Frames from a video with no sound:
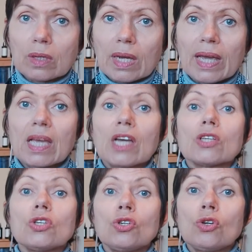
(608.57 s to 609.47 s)
Okay,
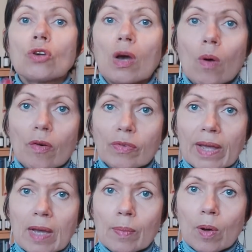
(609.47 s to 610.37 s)
you go off
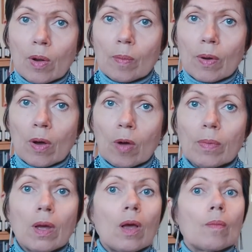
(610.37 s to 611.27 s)
like a bottle of
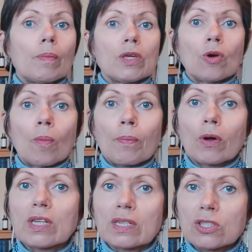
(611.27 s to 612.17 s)
pop, but your
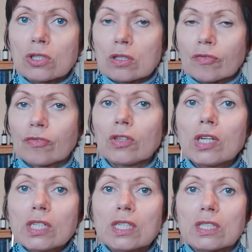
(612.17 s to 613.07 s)
body has just
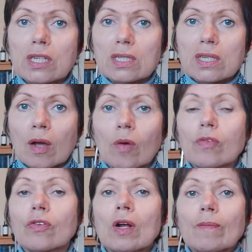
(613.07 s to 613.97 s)
flooded
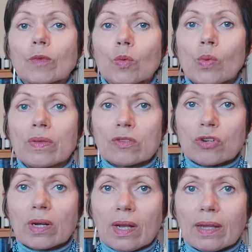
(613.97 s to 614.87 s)
itself with
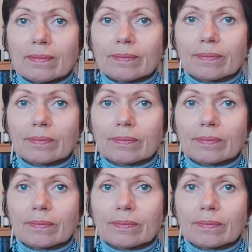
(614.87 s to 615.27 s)
adrenaline.